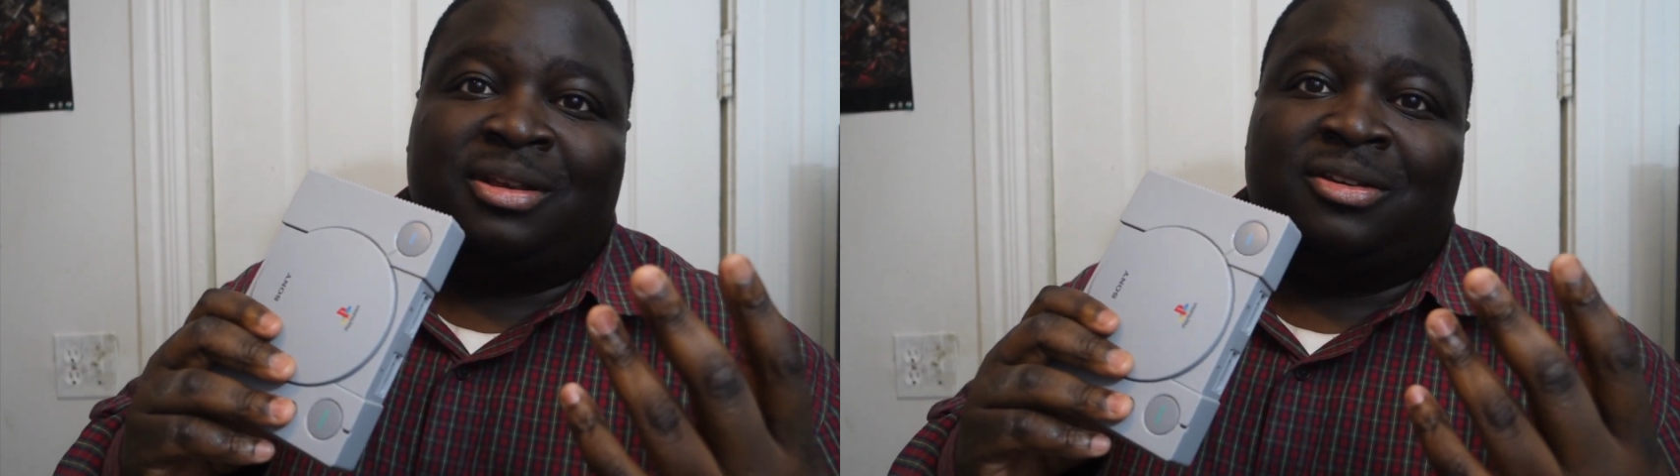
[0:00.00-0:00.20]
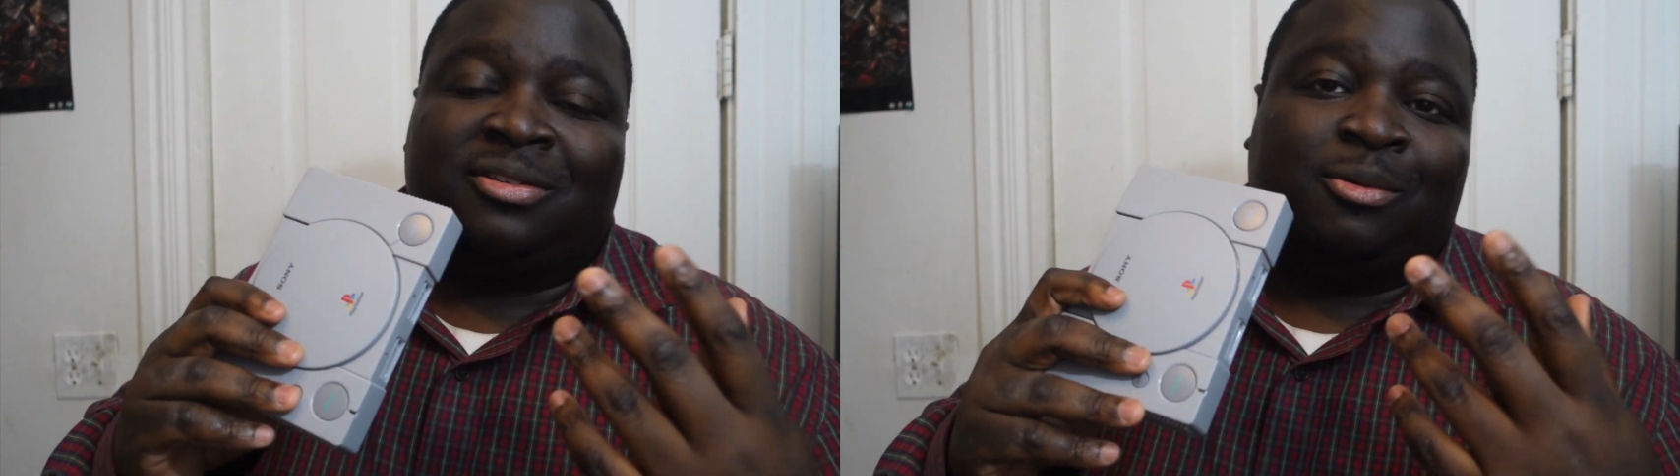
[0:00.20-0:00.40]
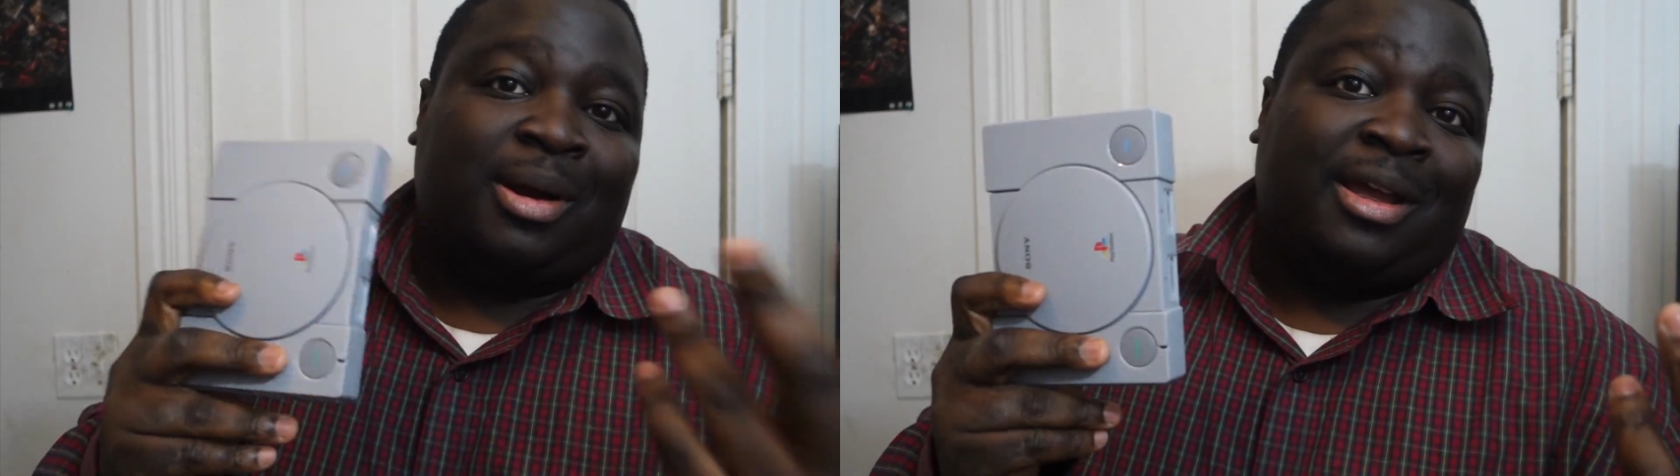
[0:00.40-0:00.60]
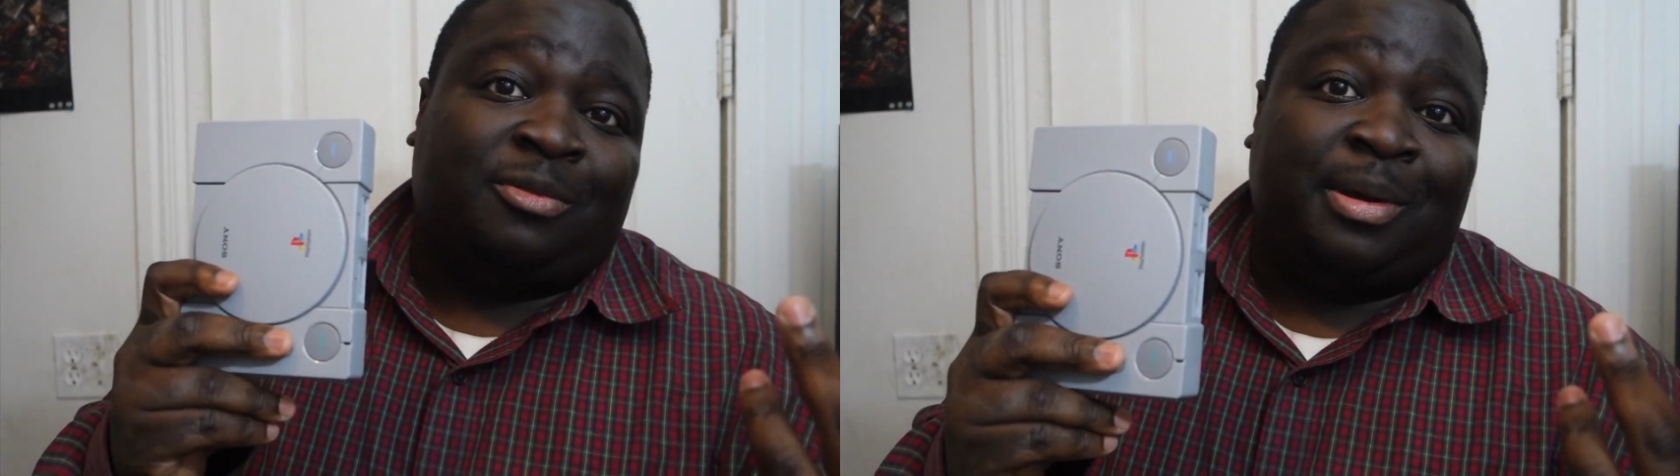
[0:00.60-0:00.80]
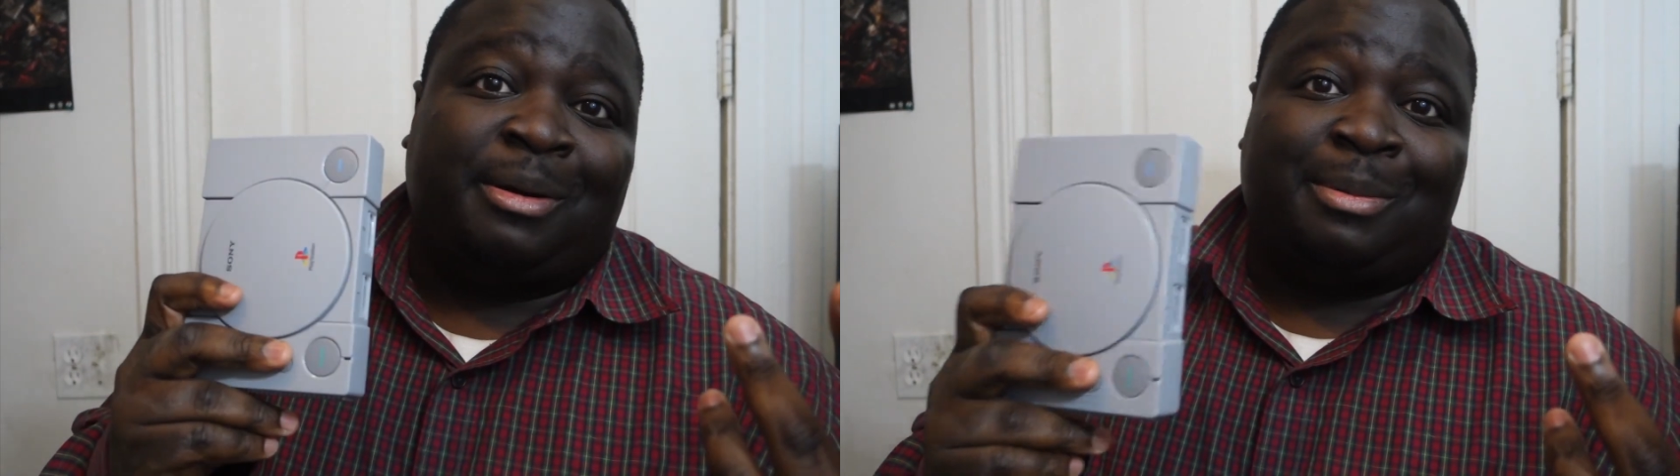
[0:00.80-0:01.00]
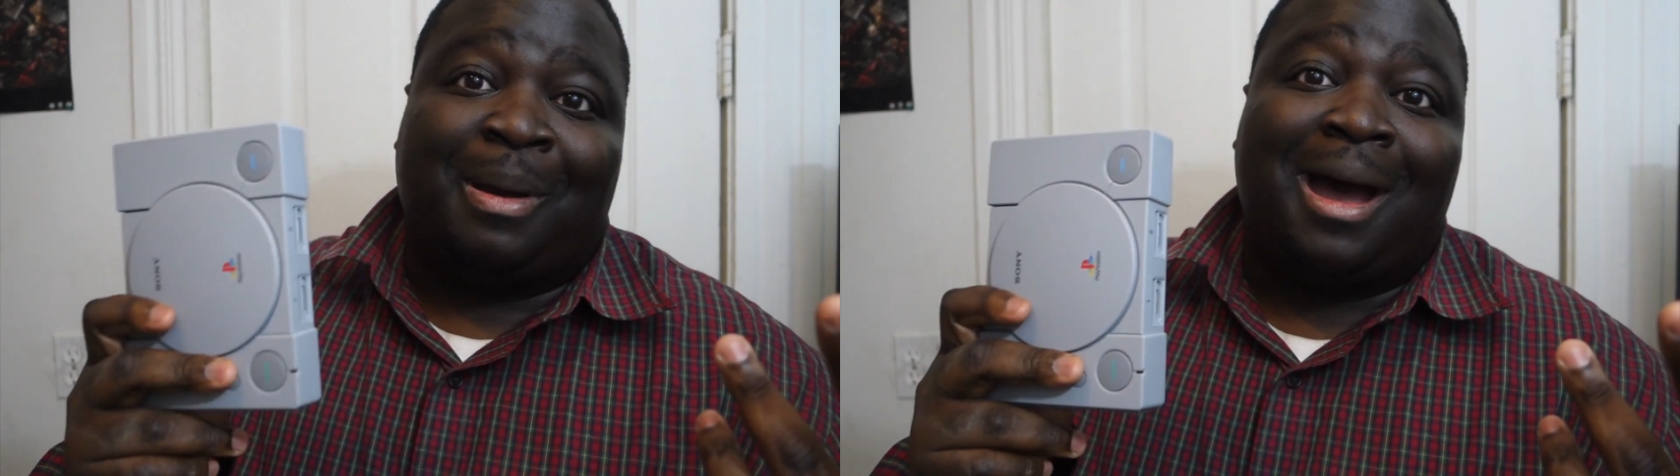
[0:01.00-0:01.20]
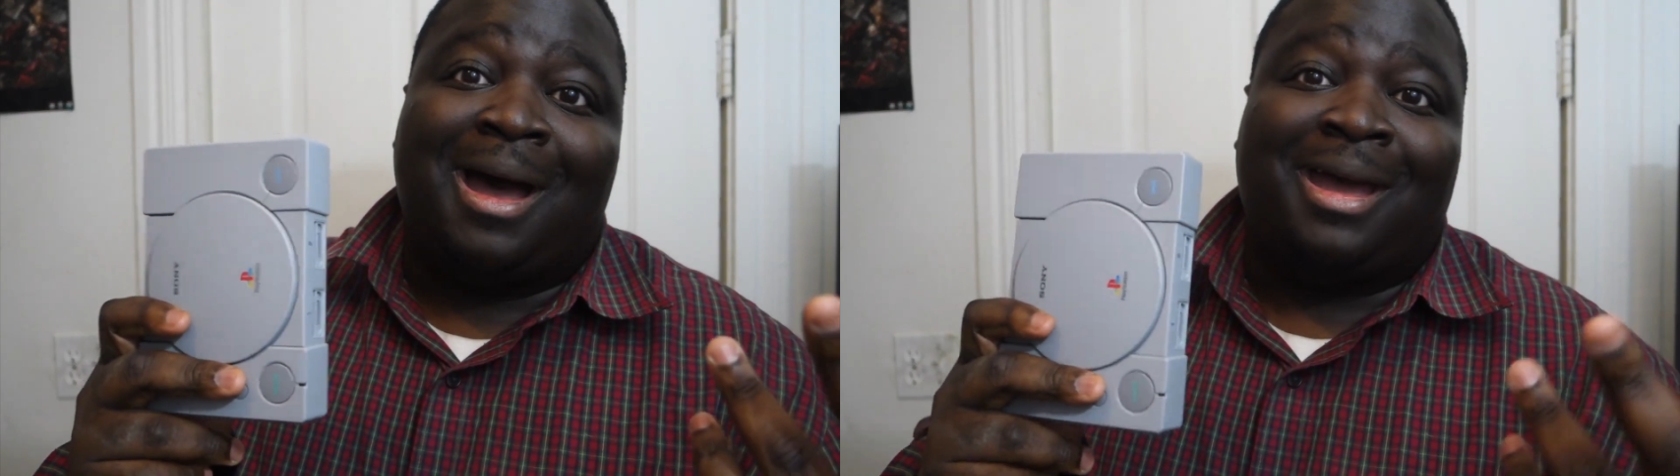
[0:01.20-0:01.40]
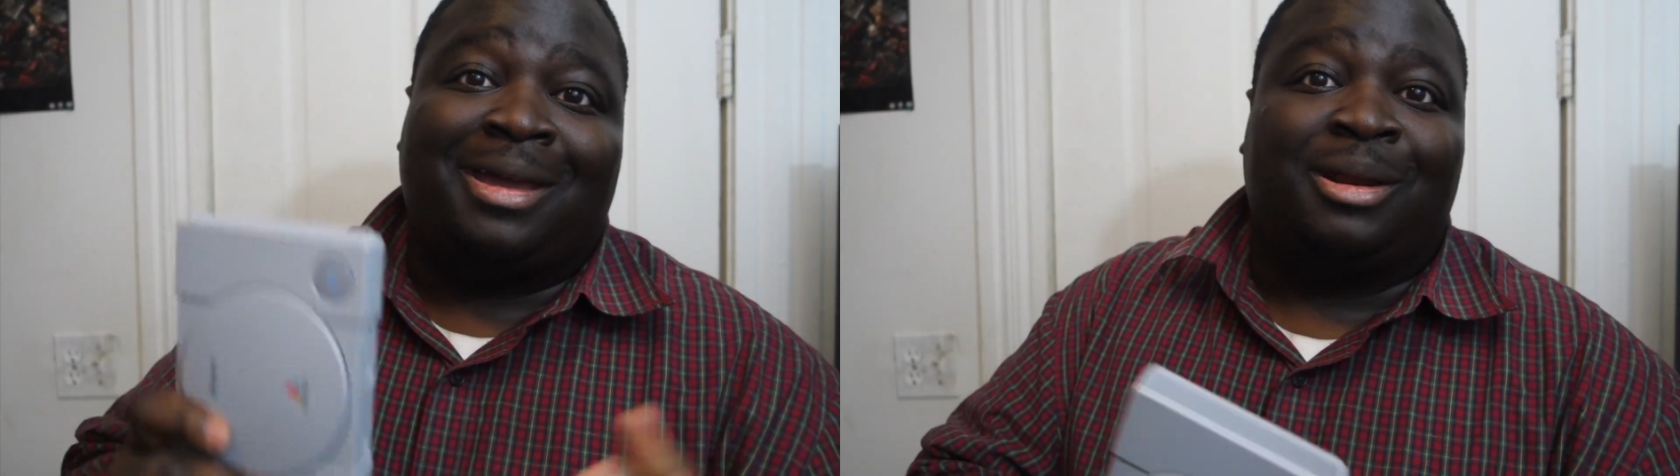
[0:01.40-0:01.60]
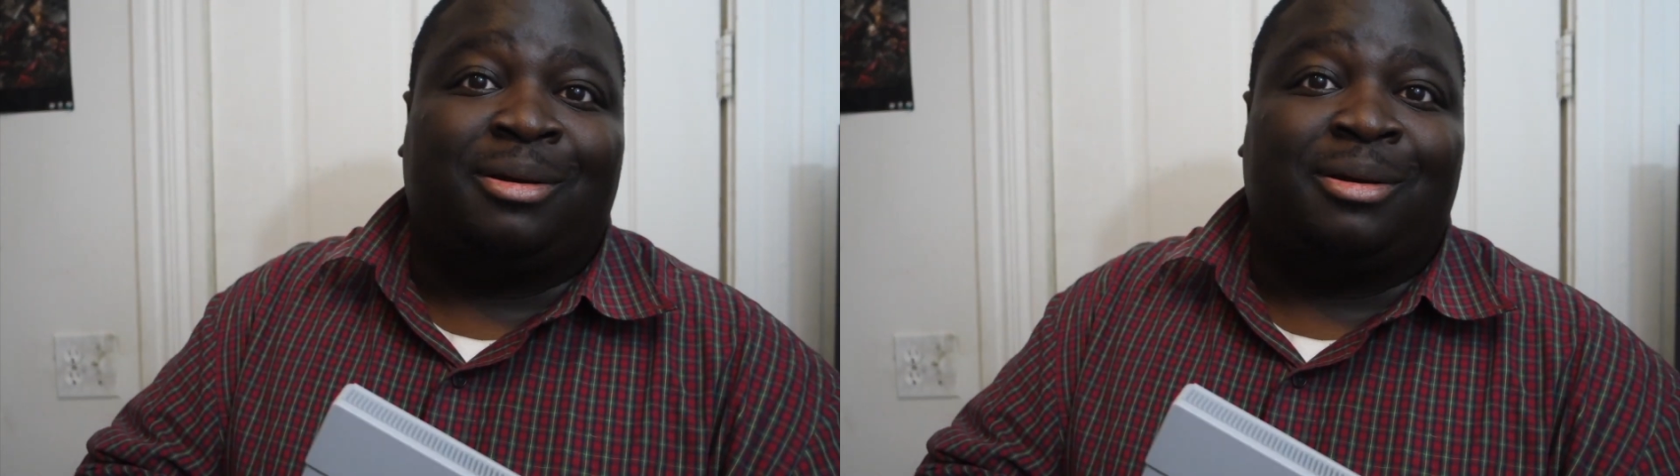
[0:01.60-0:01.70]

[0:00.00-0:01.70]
just a Raspberry Pi in